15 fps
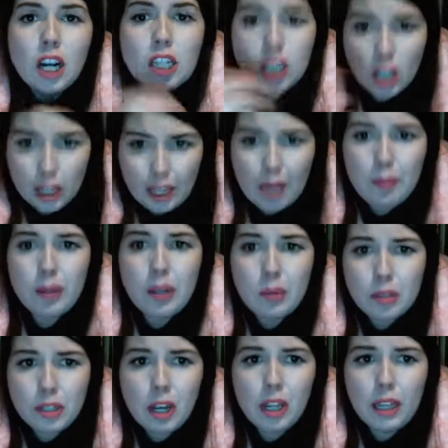our dog Ebony
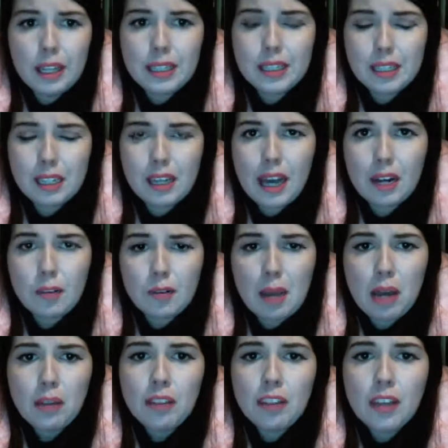with doll legs sticking out of her
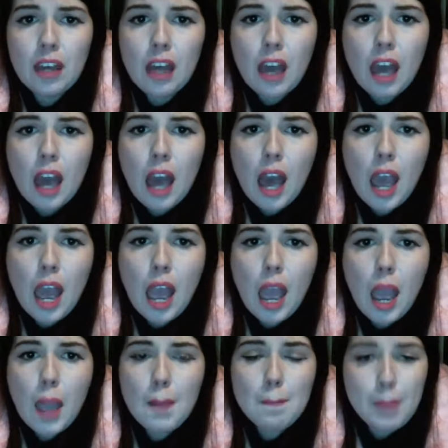mouth,
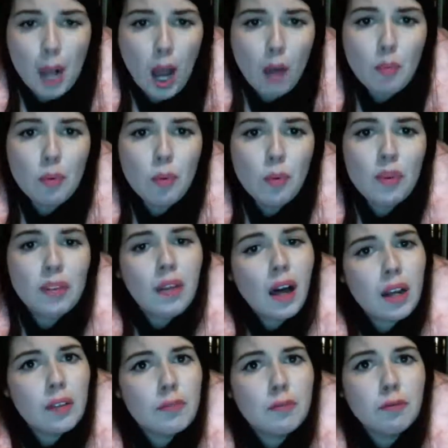and Bob with a
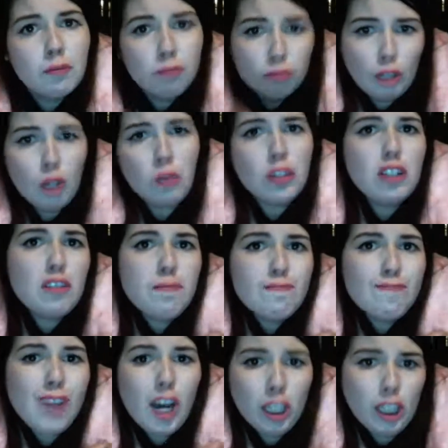lot of loaded,
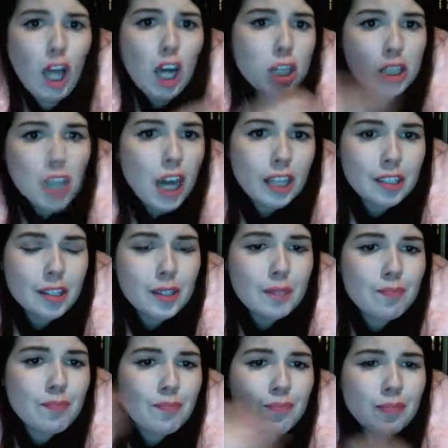unlocked
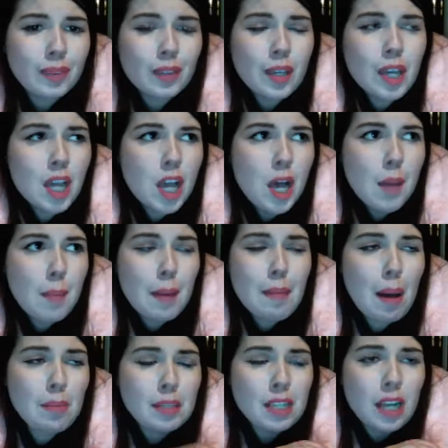guns. My
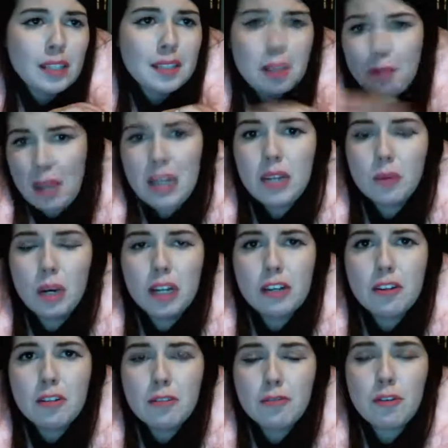mom did not stop
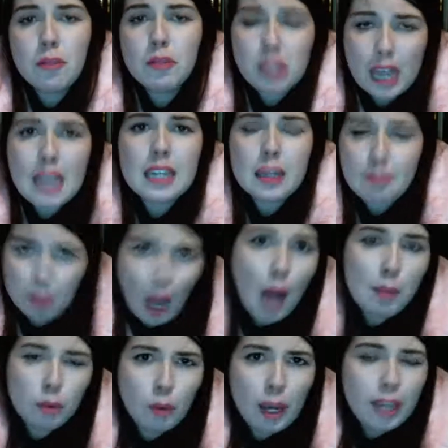anyone from taking
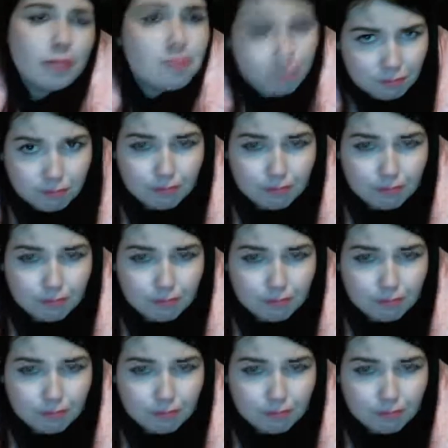Bob away.